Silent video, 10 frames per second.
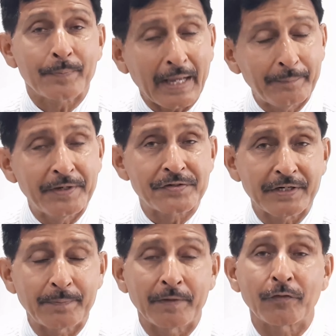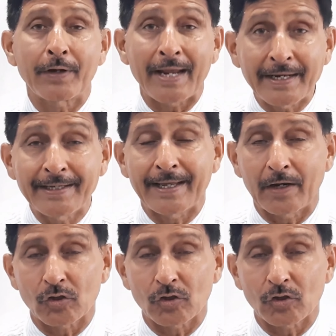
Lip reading: primary treatment for any hair